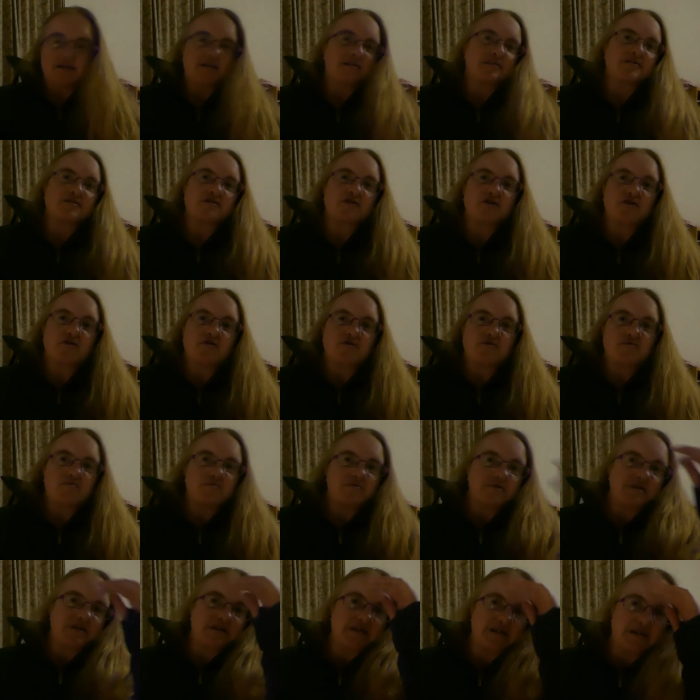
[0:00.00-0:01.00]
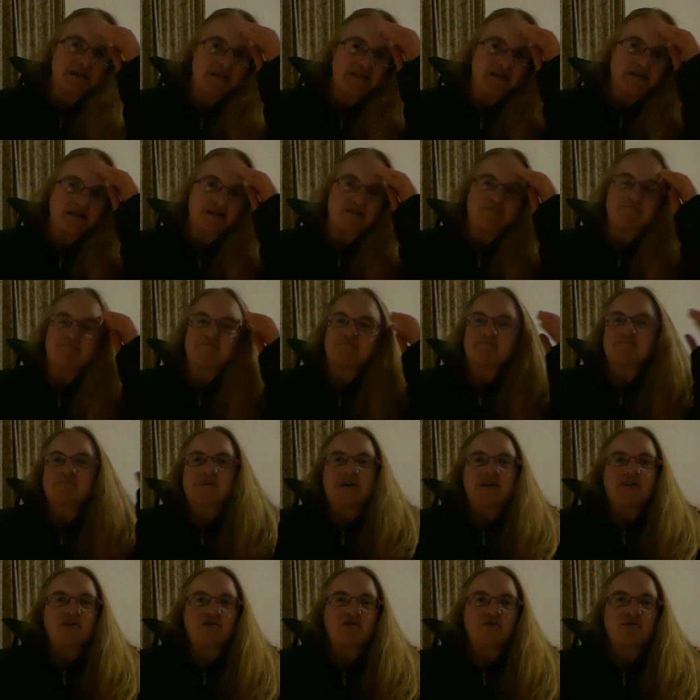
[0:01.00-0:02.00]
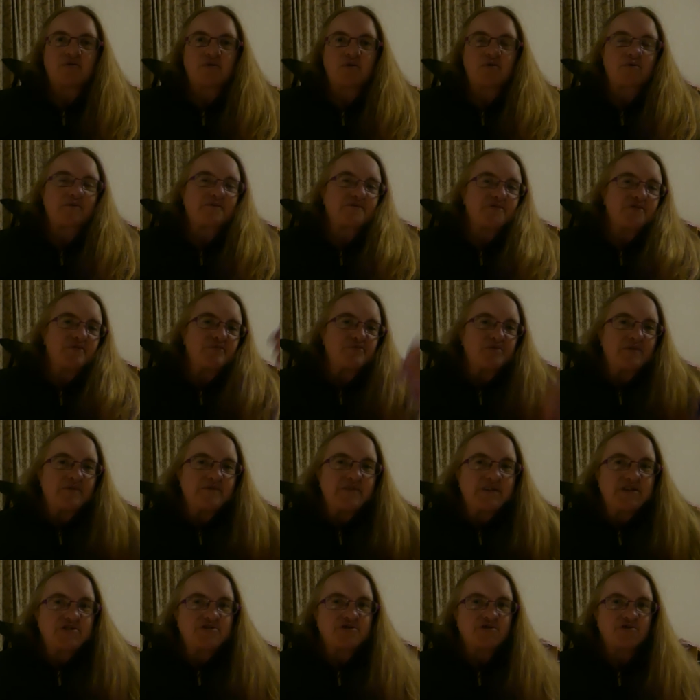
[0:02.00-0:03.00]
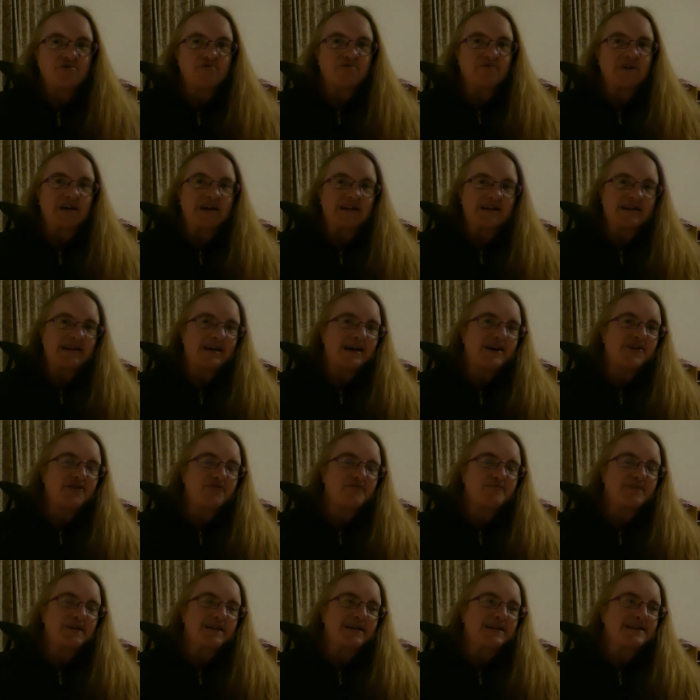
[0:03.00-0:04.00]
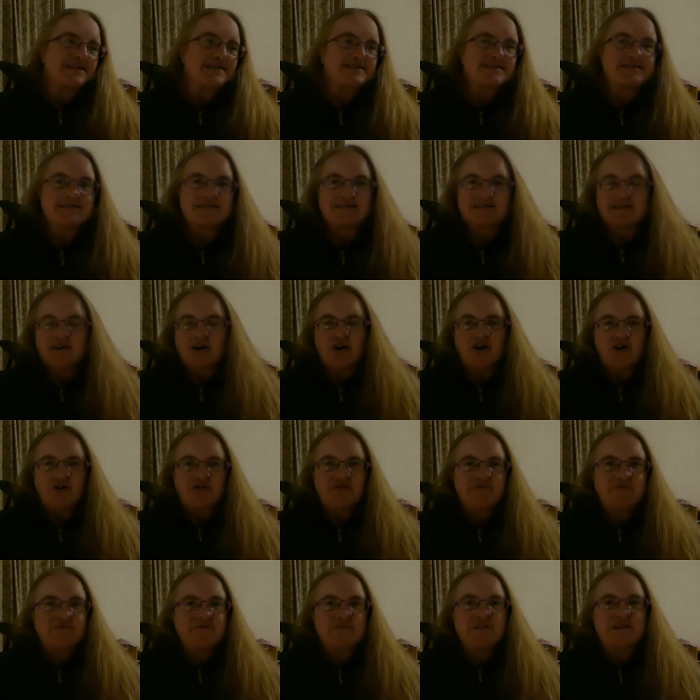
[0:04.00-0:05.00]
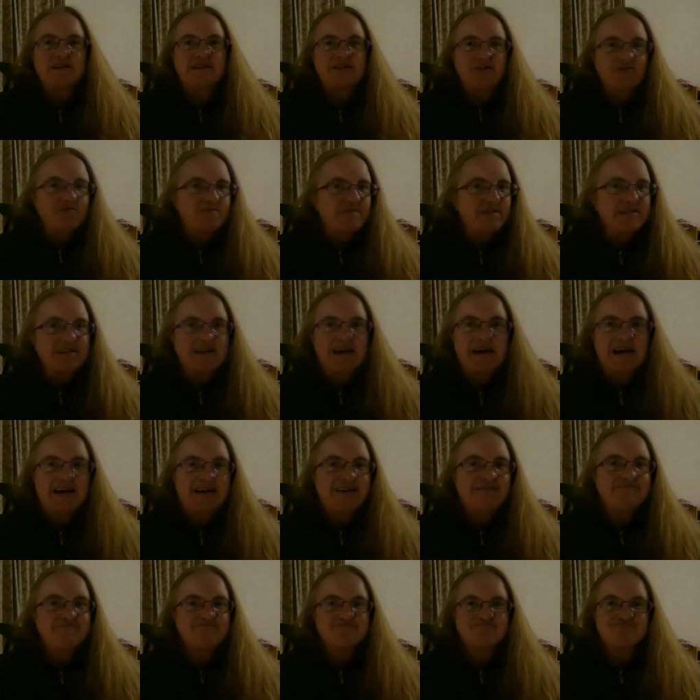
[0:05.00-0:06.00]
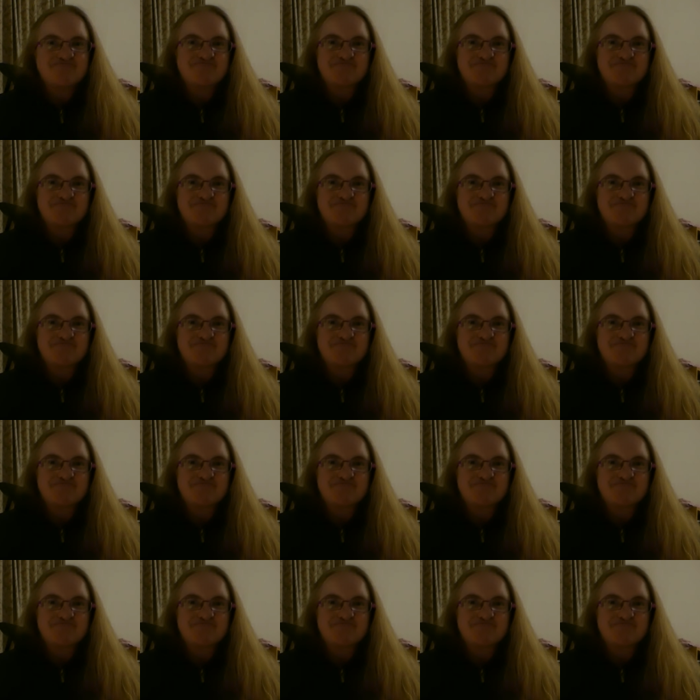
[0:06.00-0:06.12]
So, yeah, this might not look very professional right now, but hopefully over time